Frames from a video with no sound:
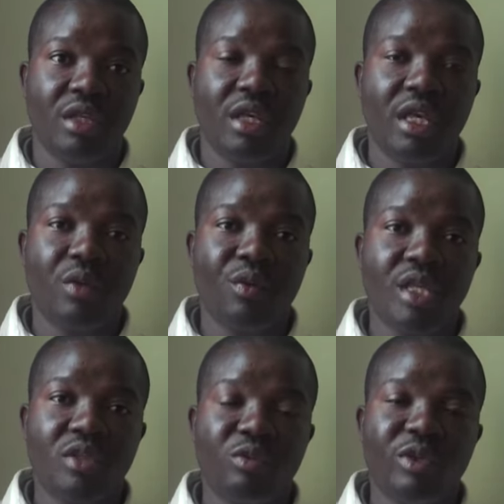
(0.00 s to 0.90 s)
And you need
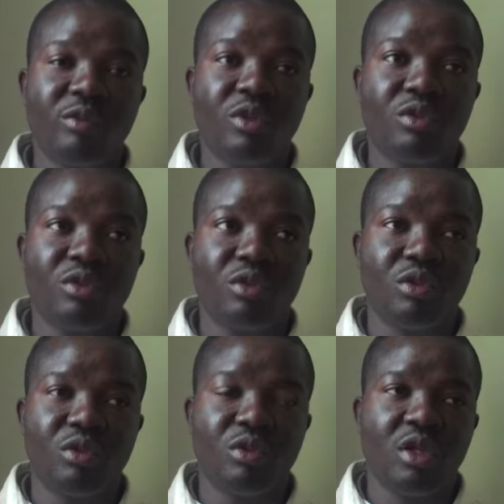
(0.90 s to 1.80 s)
to be able
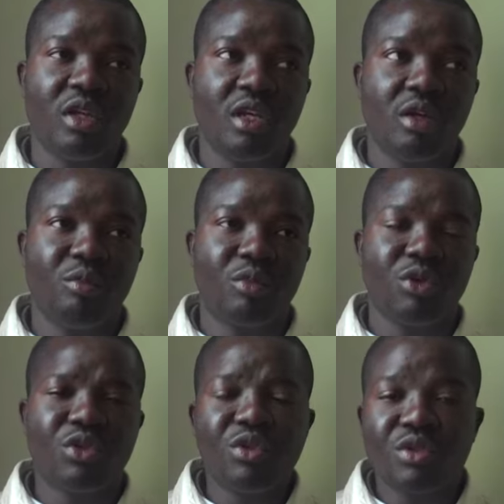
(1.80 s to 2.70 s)
to
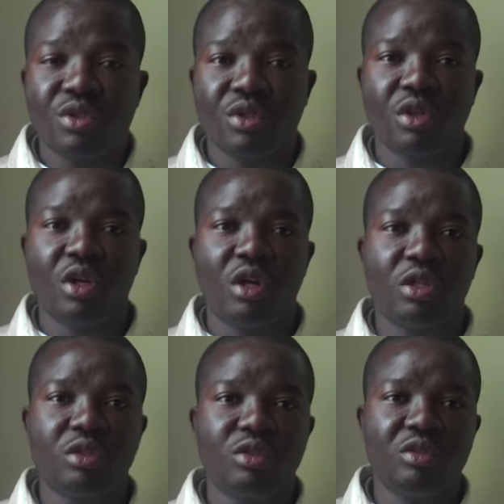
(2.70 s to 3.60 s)
produce or
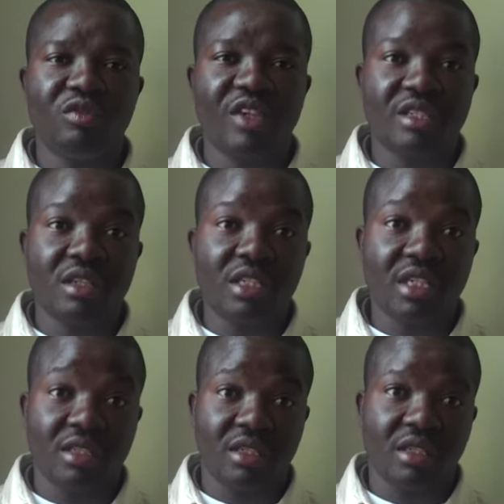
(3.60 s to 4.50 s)
to
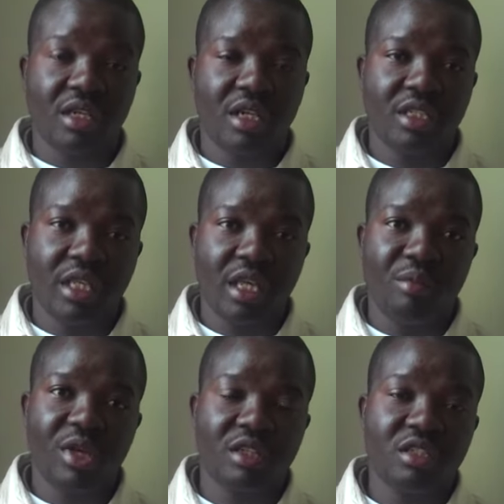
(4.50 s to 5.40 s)
facilitate the
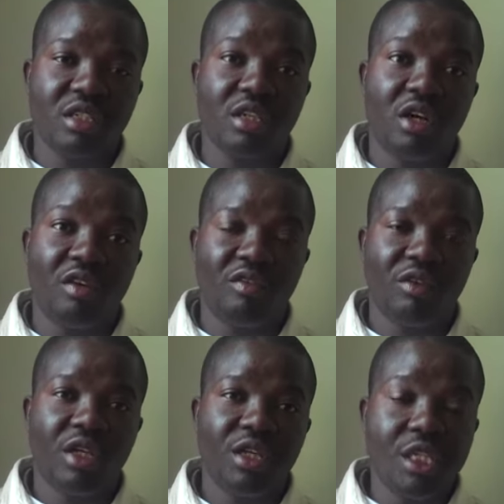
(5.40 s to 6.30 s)
emerging of
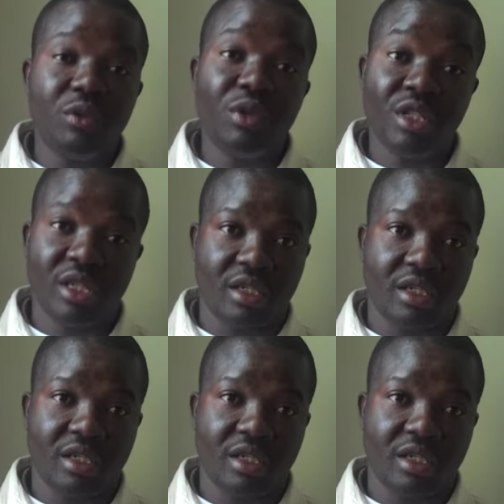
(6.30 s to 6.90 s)
new leaders